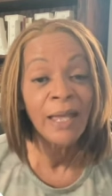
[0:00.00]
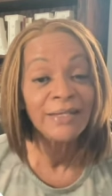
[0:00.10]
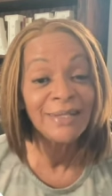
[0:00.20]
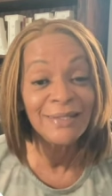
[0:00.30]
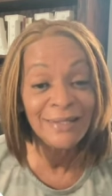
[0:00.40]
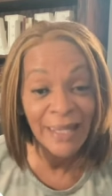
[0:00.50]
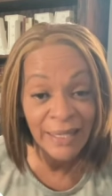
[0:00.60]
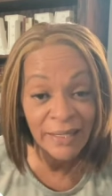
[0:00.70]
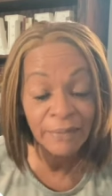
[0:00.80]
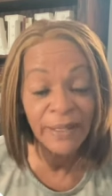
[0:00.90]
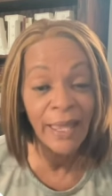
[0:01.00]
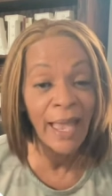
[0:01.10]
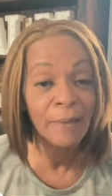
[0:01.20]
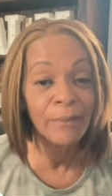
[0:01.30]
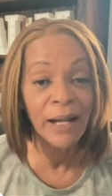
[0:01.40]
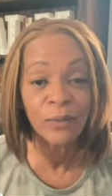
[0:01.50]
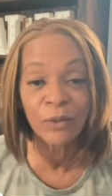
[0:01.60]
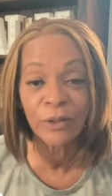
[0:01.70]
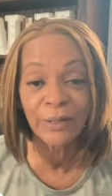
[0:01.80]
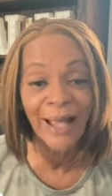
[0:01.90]
to take me at my
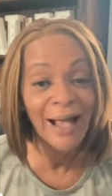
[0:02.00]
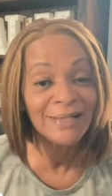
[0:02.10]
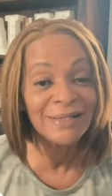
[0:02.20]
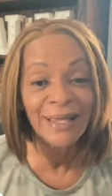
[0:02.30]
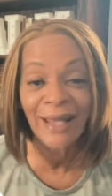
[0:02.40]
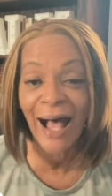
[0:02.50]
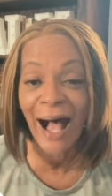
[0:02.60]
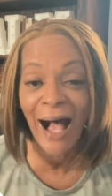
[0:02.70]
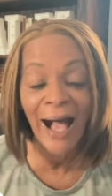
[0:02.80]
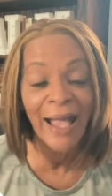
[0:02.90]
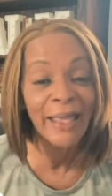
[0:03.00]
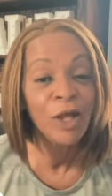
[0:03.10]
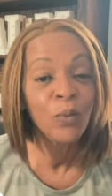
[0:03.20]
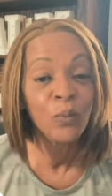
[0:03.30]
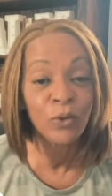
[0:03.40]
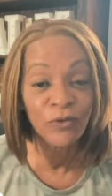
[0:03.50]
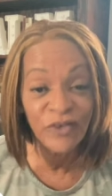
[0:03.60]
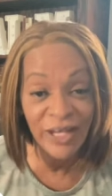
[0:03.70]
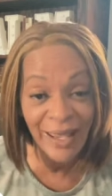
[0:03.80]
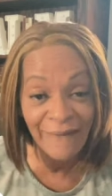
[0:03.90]
word. God said, I will
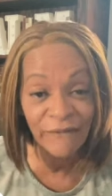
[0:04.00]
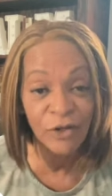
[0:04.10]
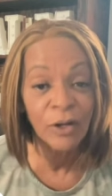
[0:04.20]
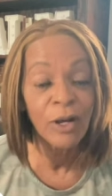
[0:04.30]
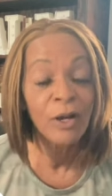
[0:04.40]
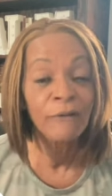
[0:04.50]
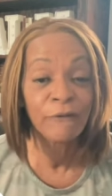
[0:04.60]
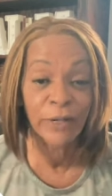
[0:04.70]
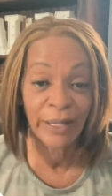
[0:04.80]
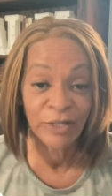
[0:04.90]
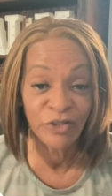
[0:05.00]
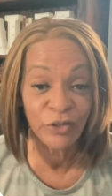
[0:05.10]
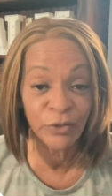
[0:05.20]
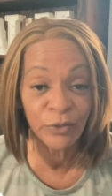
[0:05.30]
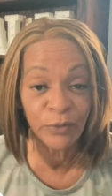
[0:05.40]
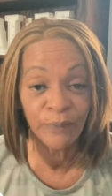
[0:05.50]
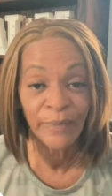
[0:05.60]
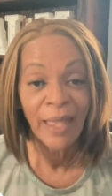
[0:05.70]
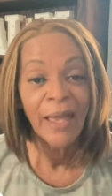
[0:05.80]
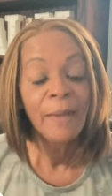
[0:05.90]
never forget you.
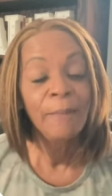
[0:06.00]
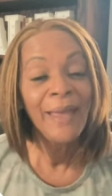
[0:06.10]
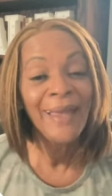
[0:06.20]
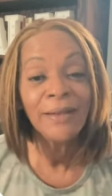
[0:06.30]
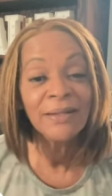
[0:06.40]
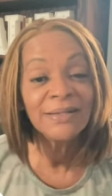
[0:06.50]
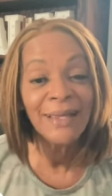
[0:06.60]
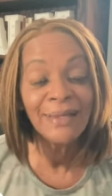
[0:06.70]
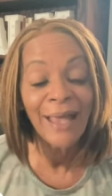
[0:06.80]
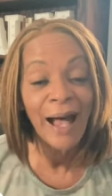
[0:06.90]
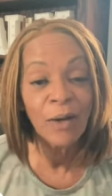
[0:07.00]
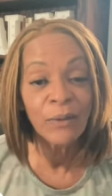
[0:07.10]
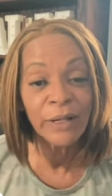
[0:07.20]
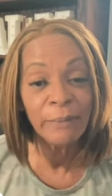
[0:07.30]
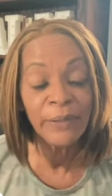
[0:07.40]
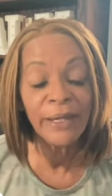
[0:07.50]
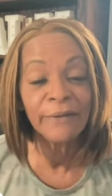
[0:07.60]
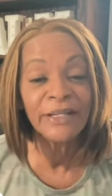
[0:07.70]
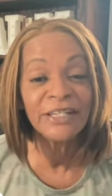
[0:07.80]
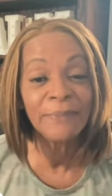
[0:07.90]
Man looks at the outward
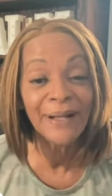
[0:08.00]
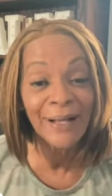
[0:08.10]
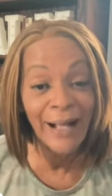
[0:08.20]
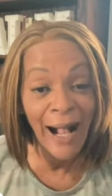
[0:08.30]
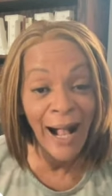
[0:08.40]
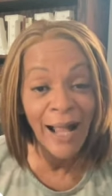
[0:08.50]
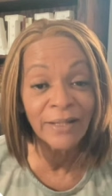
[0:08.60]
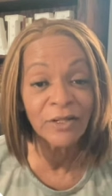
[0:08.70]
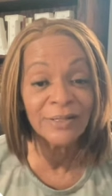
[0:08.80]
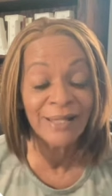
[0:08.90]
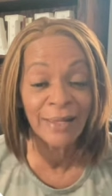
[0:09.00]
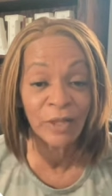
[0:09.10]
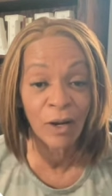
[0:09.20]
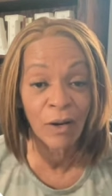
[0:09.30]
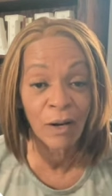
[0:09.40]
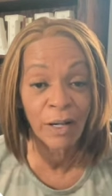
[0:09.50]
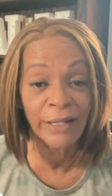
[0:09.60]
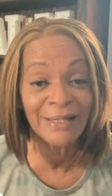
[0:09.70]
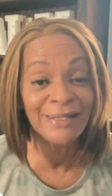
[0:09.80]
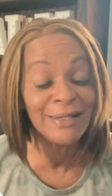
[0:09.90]
appearance, but God looks at the heart.
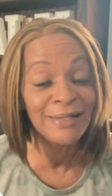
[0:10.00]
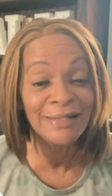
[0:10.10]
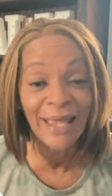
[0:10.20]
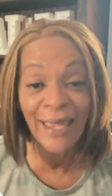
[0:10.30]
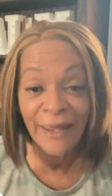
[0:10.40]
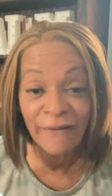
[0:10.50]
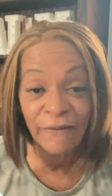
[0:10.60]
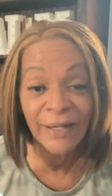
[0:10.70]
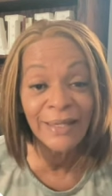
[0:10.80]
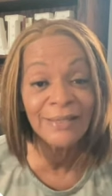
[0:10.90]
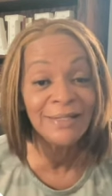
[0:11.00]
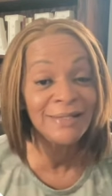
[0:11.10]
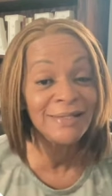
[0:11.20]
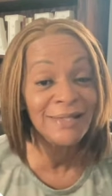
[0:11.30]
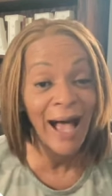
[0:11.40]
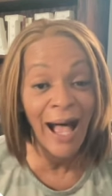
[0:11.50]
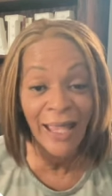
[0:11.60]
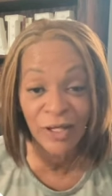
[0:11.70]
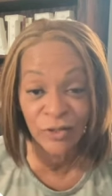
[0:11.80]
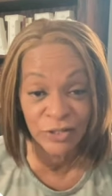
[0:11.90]
He sees every
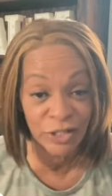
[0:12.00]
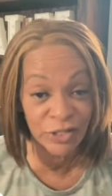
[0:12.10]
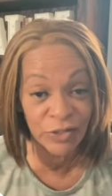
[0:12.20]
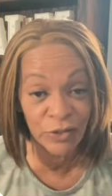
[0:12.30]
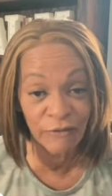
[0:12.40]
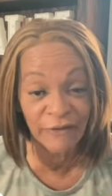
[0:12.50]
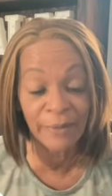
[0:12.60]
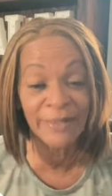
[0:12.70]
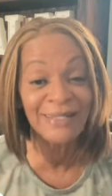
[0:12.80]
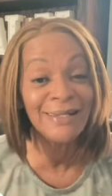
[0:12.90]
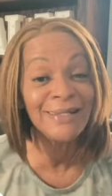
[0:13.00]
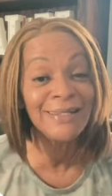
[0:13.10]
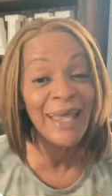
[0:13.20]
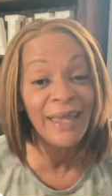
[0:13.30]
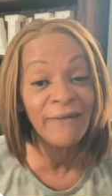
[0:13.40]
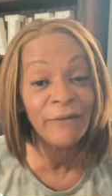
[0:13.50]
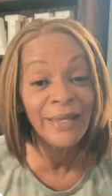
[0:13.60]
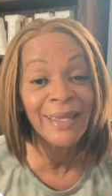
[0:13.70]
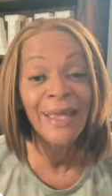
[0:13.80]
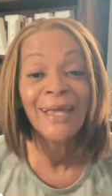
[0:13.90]
desire to serve him. He sees
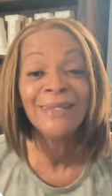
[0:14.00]
every